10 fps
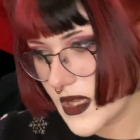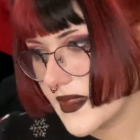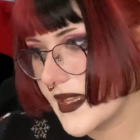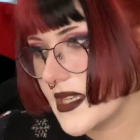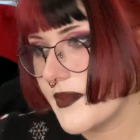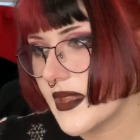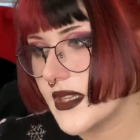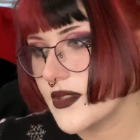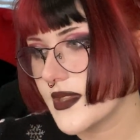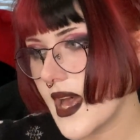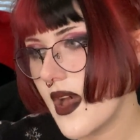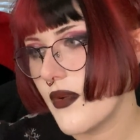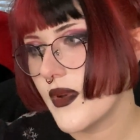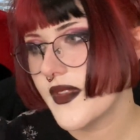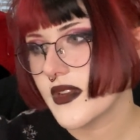They typically do that
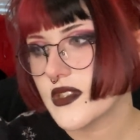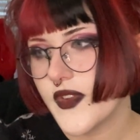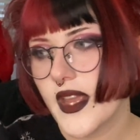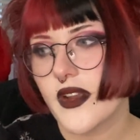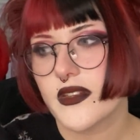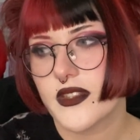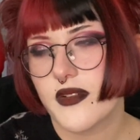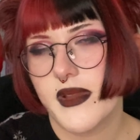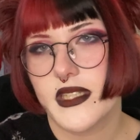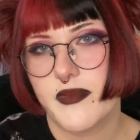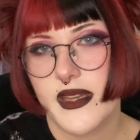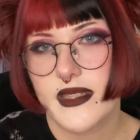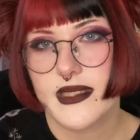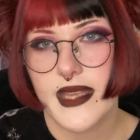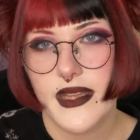when there's figures that are meant to be in a
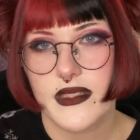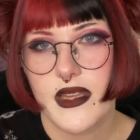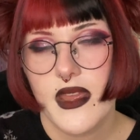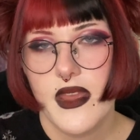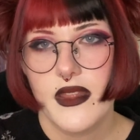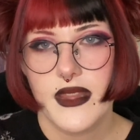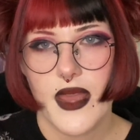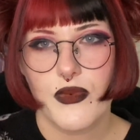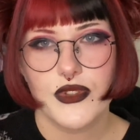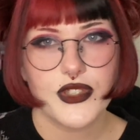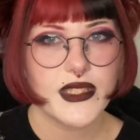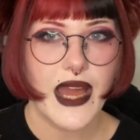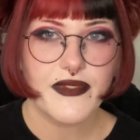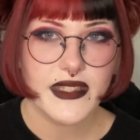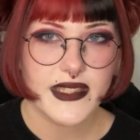set. They will just
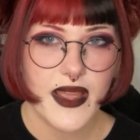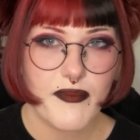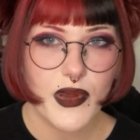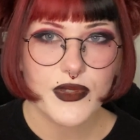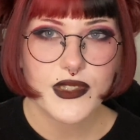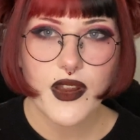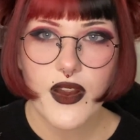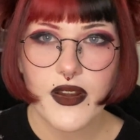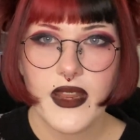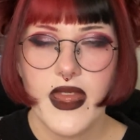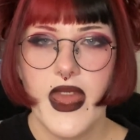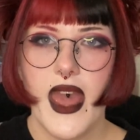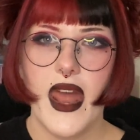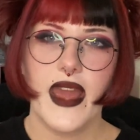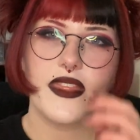have the same postcard,
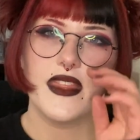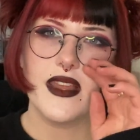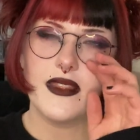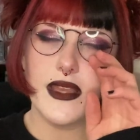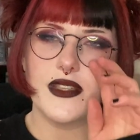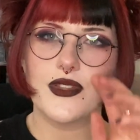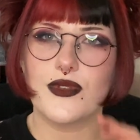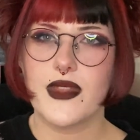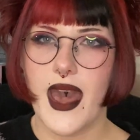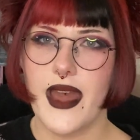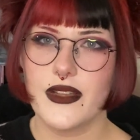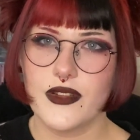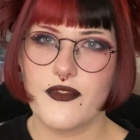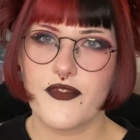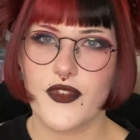and I think they do
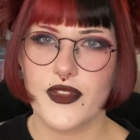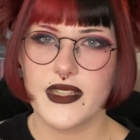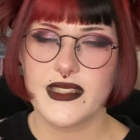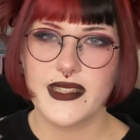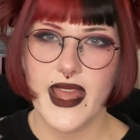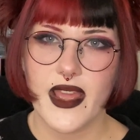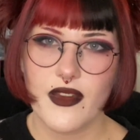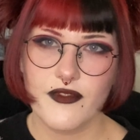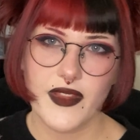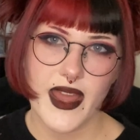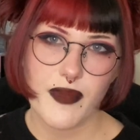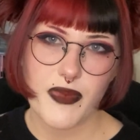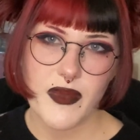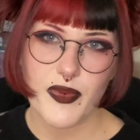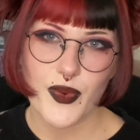that for the sake of like
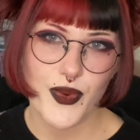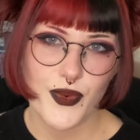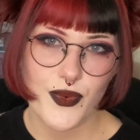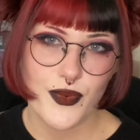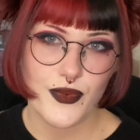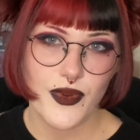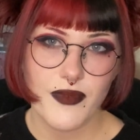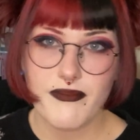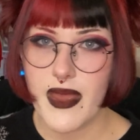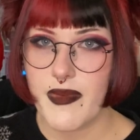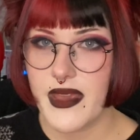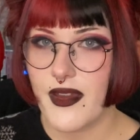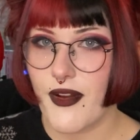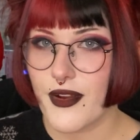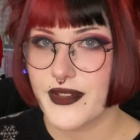people who maybe
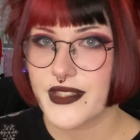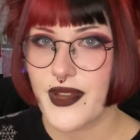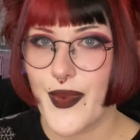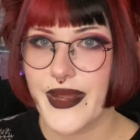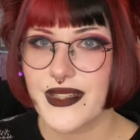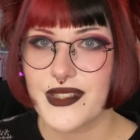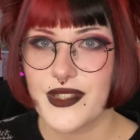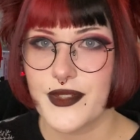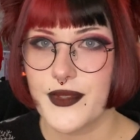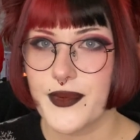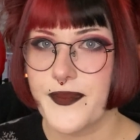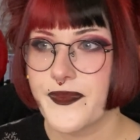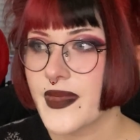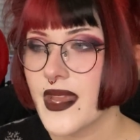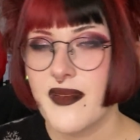aren't going to
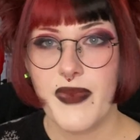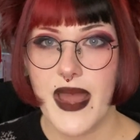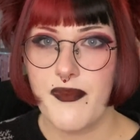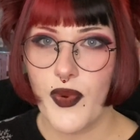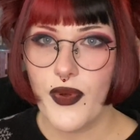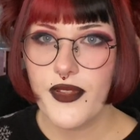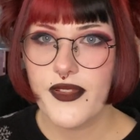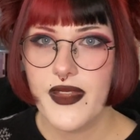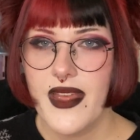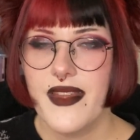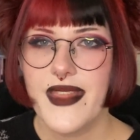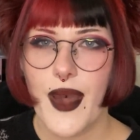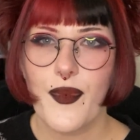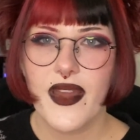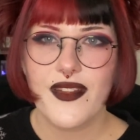buy both.
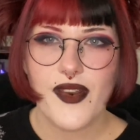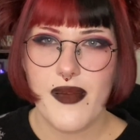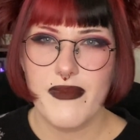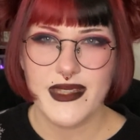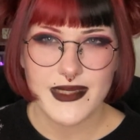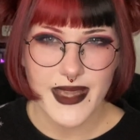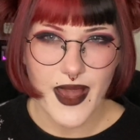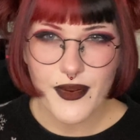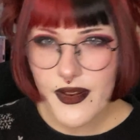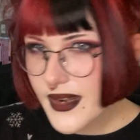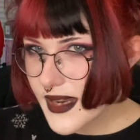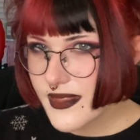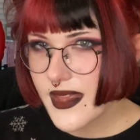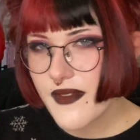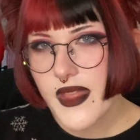That way they're not missing out on
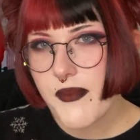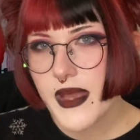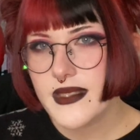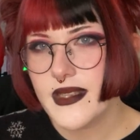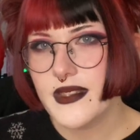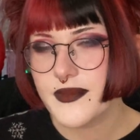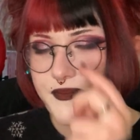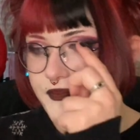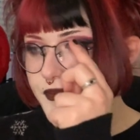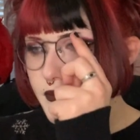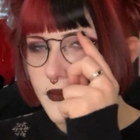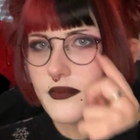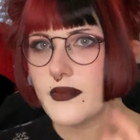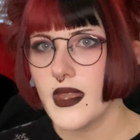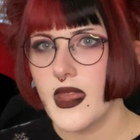anything, if that makes sense.
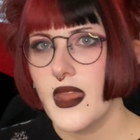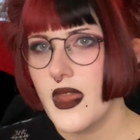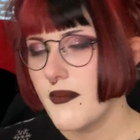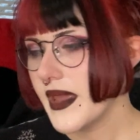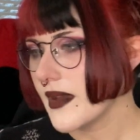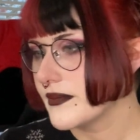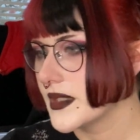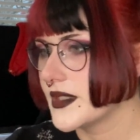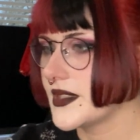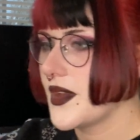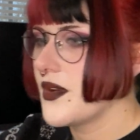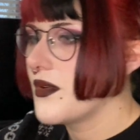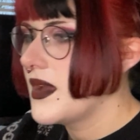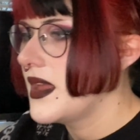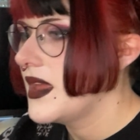But yeah, so
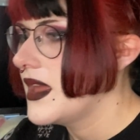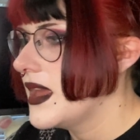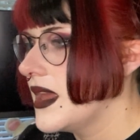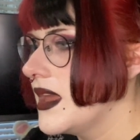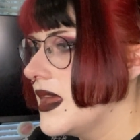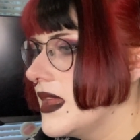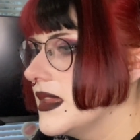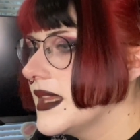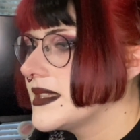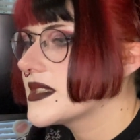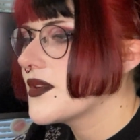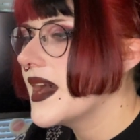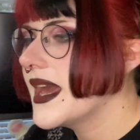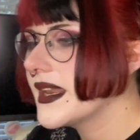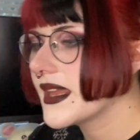let's go
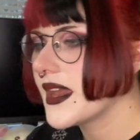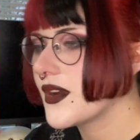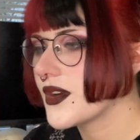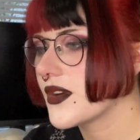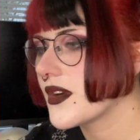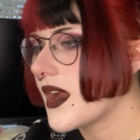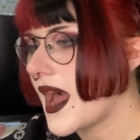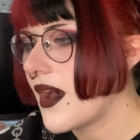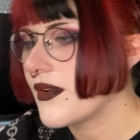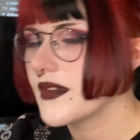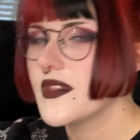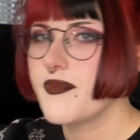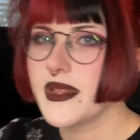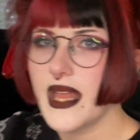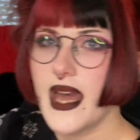ahead and get her out of the
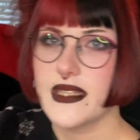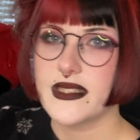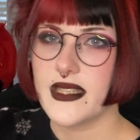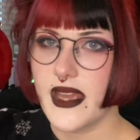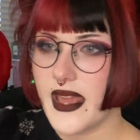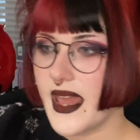plastic.